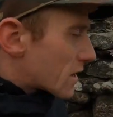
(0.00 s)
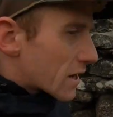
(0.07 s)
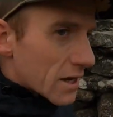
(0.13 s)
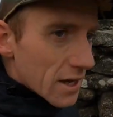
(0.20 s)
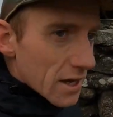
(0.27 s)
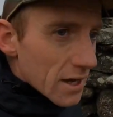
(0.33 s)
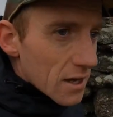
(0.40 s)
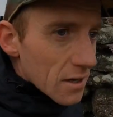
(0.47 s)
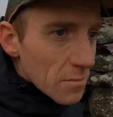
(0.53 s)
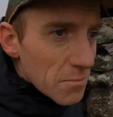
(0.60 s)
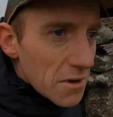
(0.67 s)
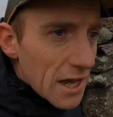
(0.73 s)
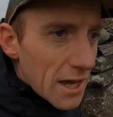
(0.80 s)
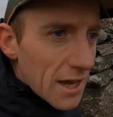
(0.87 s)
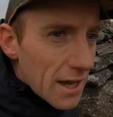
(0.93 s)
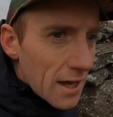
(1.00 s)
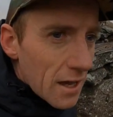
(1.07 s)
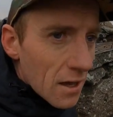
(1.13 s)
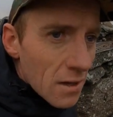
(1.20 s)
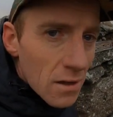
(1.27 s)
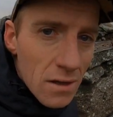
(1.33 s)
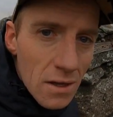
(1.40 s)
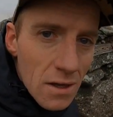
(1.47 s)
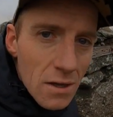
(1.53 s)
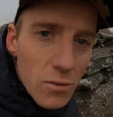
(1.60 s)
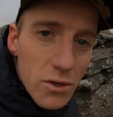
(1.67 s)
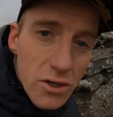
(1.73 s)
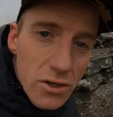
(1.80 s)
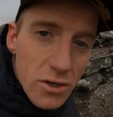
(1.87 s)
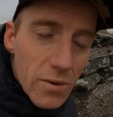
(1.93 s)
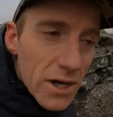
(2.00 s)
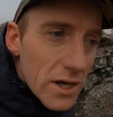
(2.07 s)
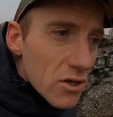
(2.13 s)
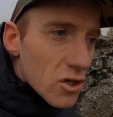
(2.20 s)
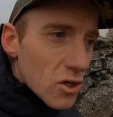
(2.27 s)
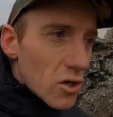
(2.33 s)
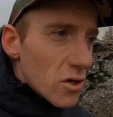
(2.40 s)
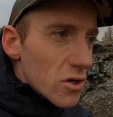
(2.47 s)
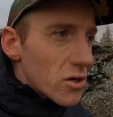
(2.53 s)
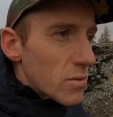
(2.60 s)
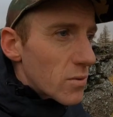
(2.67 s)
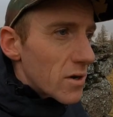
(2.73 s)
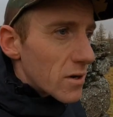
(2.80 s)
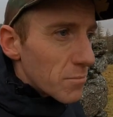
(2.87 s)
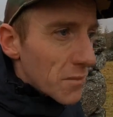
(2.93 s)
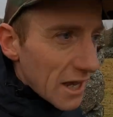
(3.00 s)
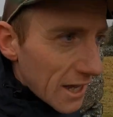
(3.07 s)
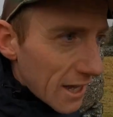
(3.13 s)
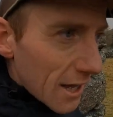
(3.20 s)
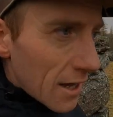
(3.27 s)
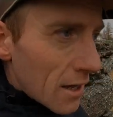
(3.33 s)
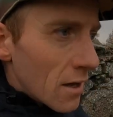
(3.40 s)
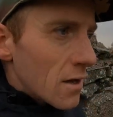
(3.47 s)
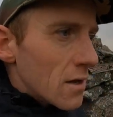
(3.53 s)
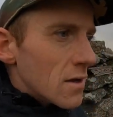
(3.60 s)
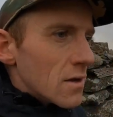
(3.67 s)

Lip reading: Craig Michie, which is quite a Scottish word, Michie.